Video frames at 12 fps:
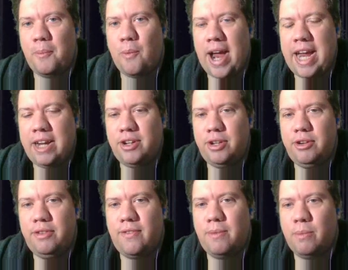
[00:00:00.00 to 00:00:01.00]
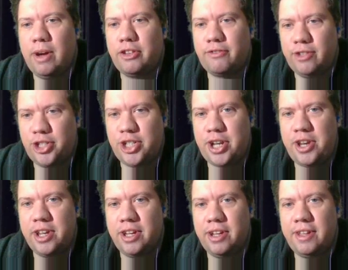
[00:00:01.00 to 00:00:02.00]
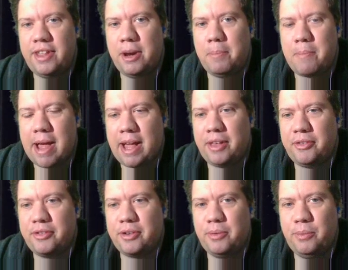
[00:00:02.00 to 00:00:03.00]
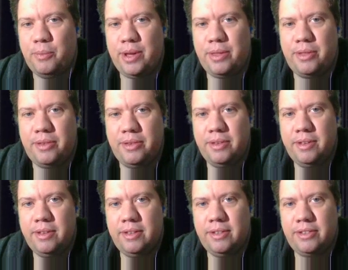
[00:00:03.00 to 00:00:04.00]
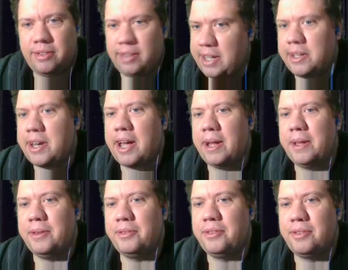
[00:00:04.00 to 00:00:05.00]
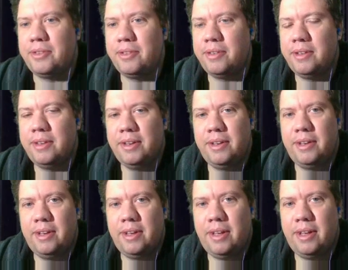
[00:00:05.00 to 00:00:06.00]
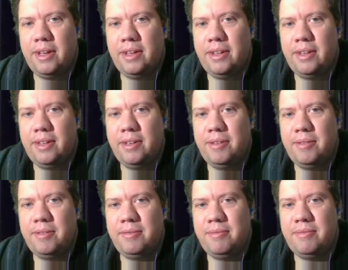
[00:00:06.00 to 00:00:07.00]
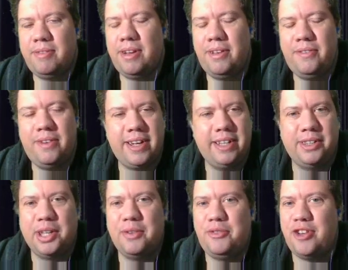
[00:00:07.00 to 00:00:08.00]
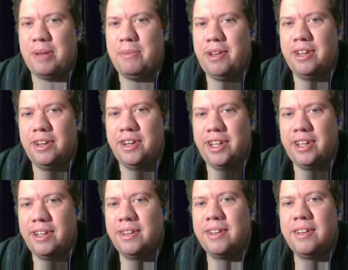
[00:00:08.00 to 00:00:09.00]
white dude from West Virginia in a mask with slanted eyes. I fucking love Jamie Dundee.